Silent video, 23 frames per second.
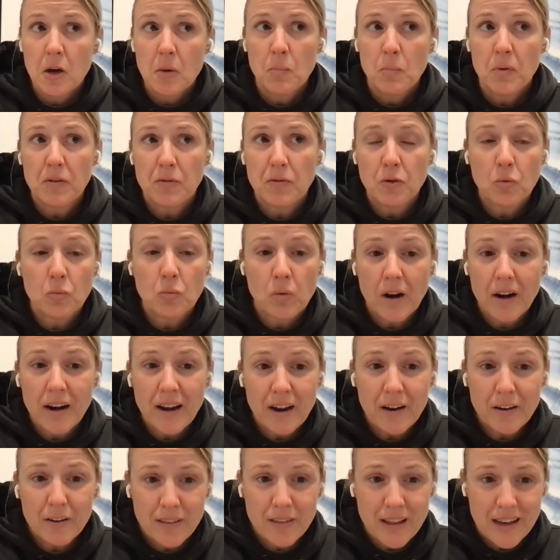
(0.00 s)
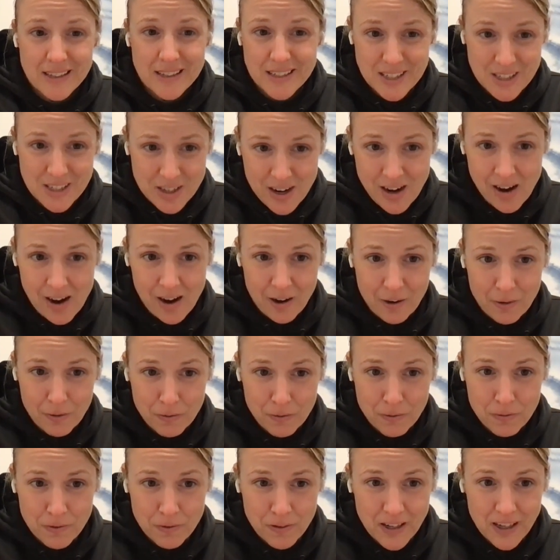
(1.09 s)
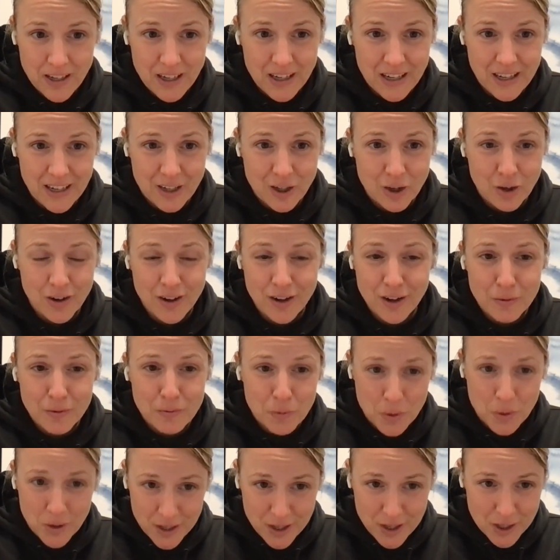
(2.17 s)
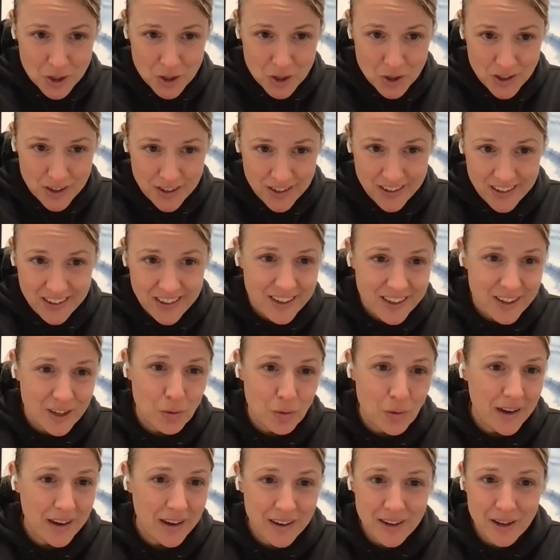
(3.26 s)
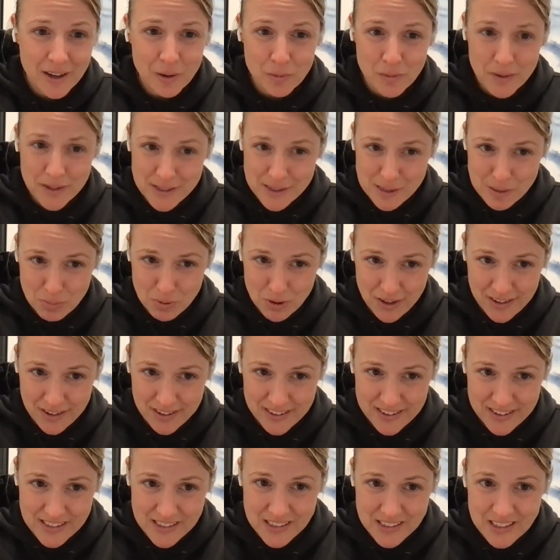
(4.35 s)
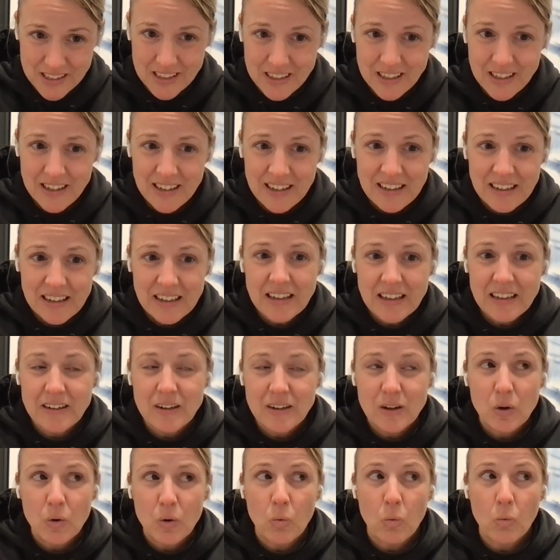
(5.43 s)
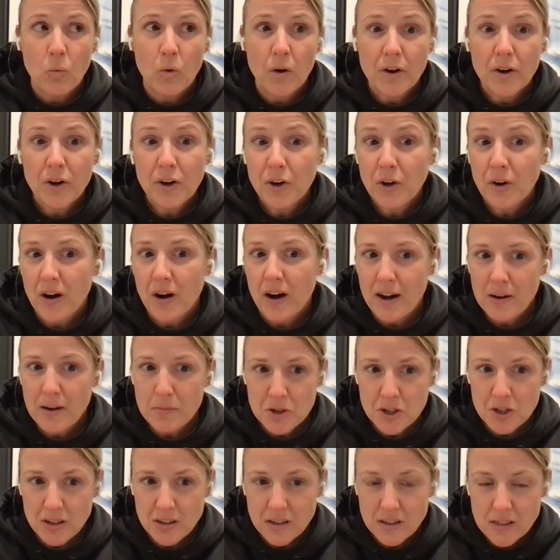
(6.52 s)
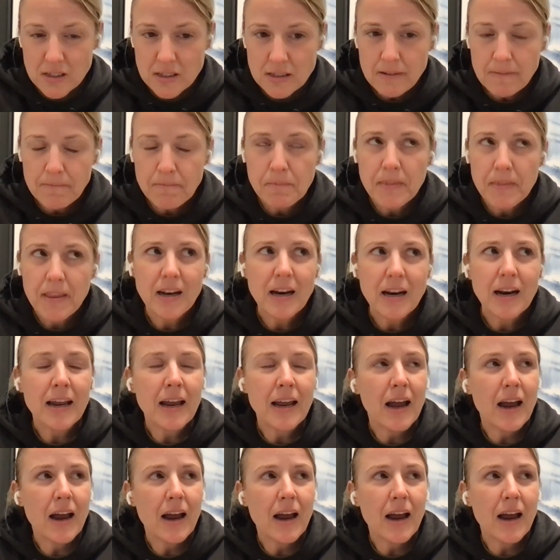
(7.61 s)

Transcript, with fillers: But if you run out of that stuff and you're in a foreign country and you can't get resupplies, what are your options? And